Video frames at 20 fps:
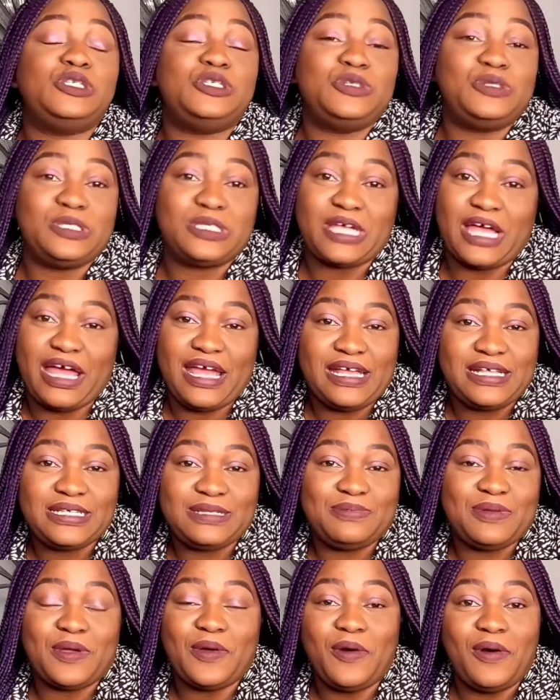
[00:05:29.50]
news, guys,
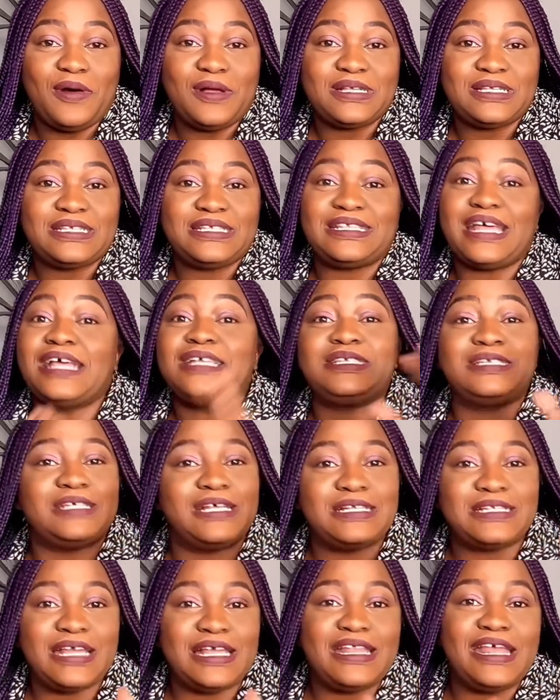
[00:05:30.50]
because that's
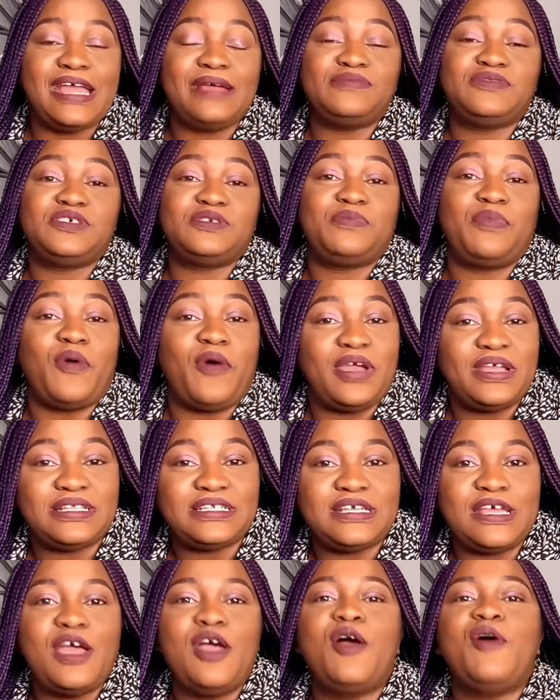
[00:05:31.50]
just an entry point.
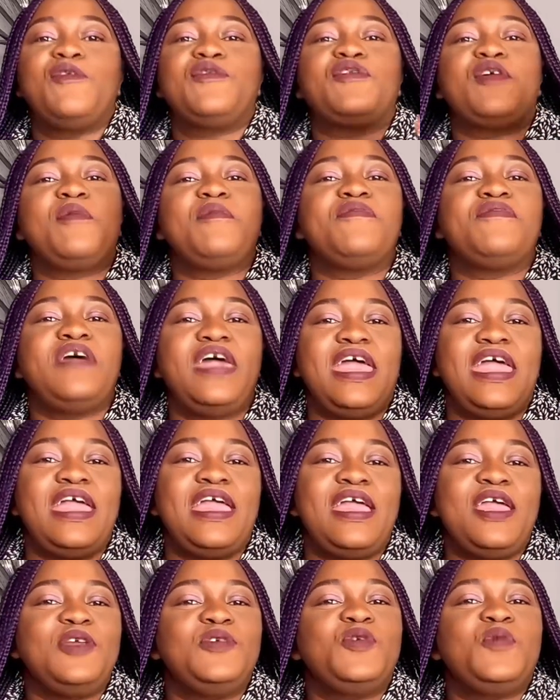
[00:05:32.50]
From there,
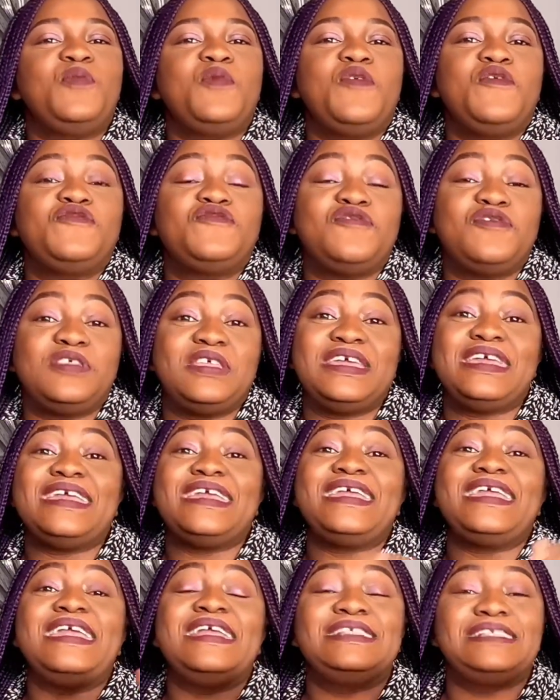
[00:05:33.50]
you move to the
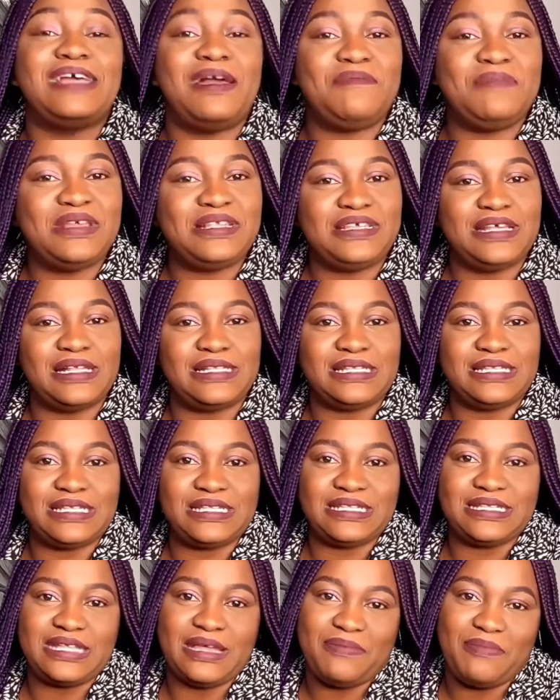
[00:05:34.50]
intermediate
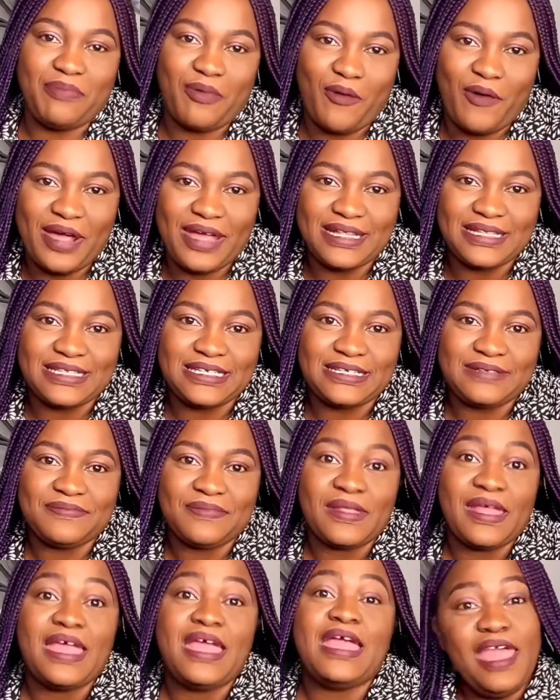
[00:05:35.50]
step point.
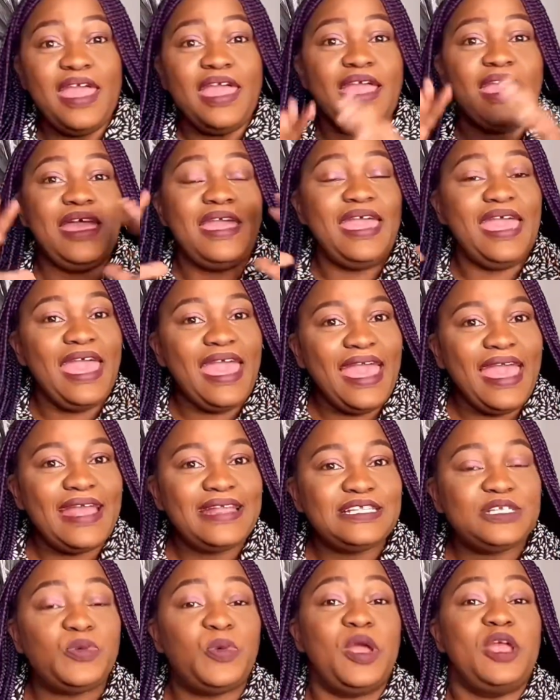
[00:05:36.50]
And
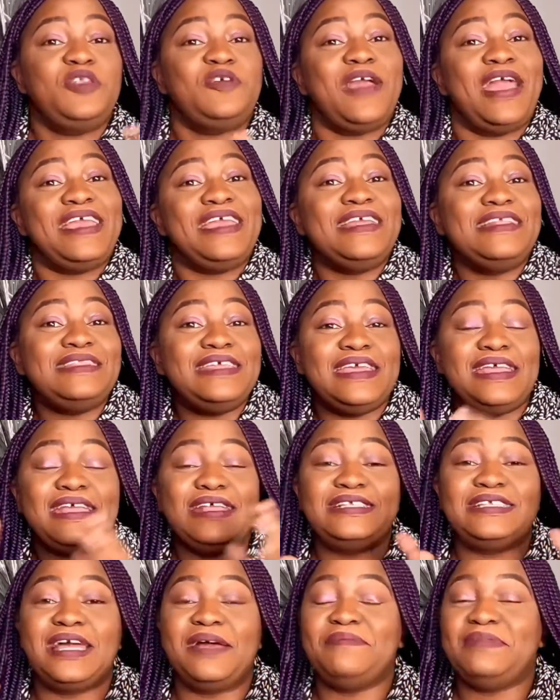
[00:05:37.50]
when you're in the
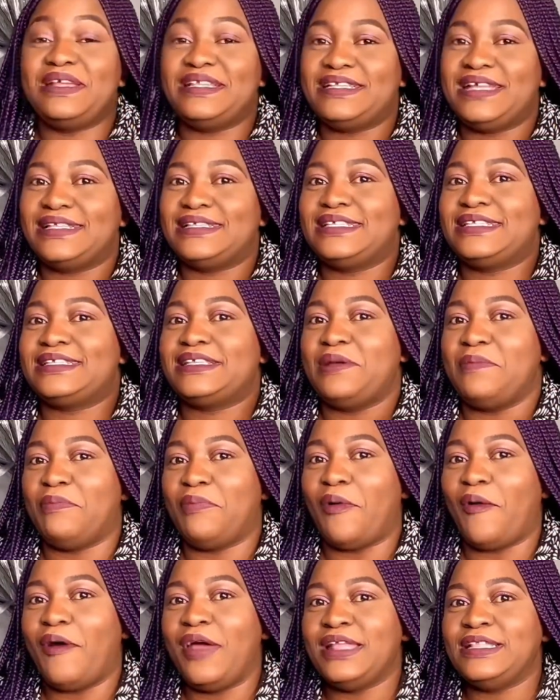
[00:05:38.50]
intermediate step
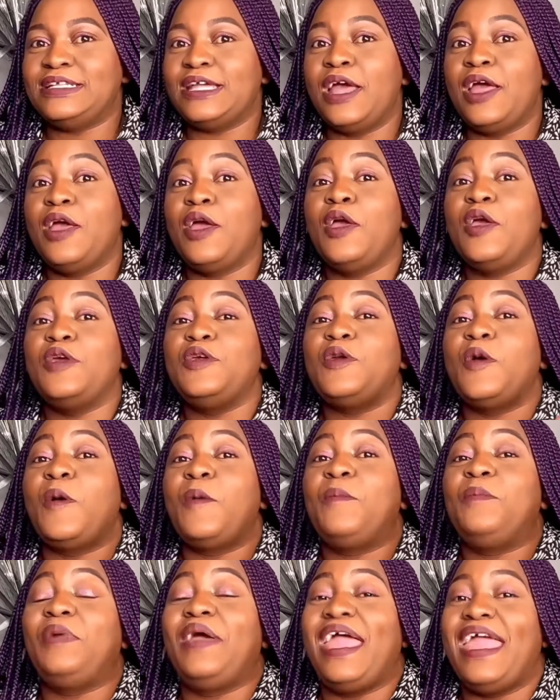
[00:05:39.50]
point, your
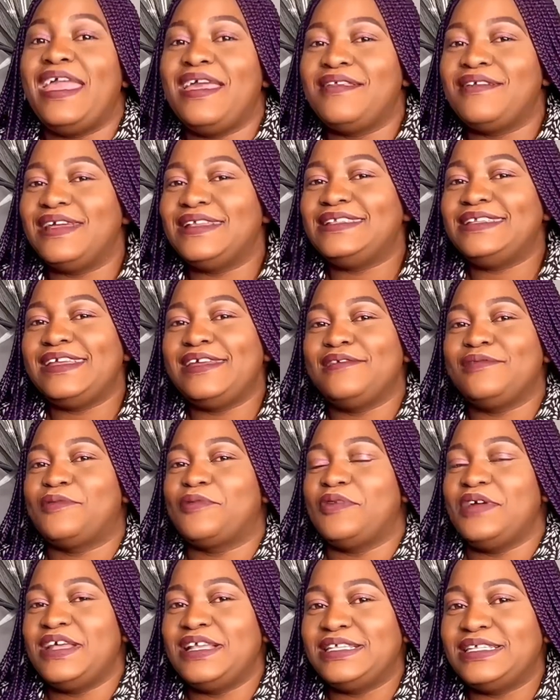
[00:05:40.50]
pay rate
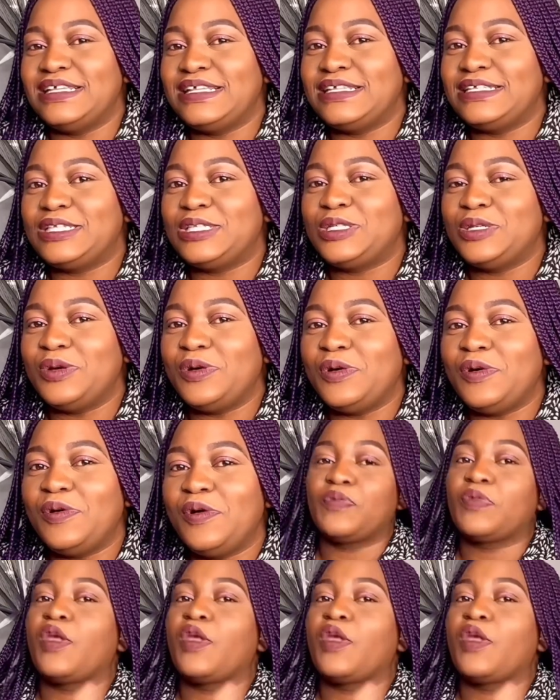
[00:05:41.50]
increases to